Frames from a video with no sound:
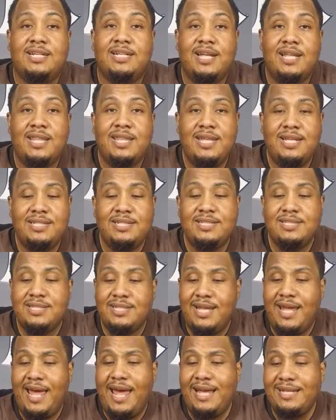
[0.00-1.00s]
I think this
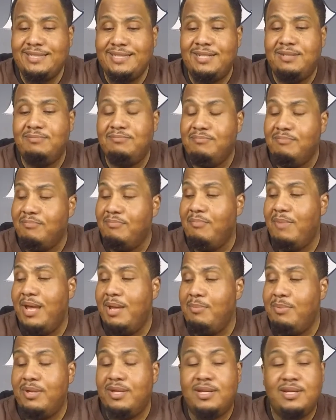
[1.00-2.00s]
actually may
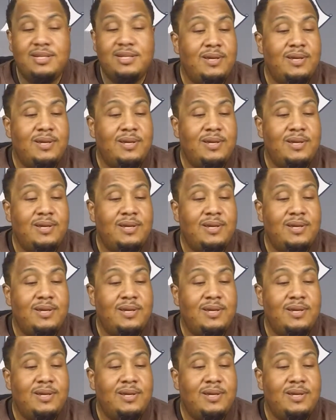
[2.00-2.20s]
be a